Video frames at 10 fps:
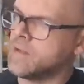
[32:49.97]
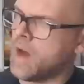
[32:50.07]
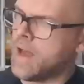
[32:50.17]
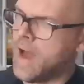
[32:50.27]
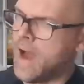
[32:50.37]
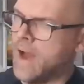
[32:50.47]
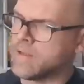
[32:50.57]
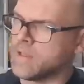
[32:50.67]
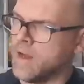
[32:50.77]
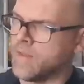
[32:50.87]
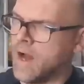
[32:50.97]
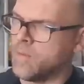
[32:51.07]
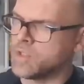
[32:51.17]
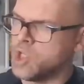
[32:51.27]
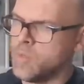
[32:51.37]
that I had like that
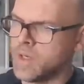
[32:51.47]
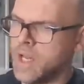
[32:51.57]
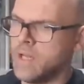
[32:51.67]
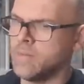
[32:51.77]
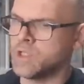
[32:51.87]
was Human Killing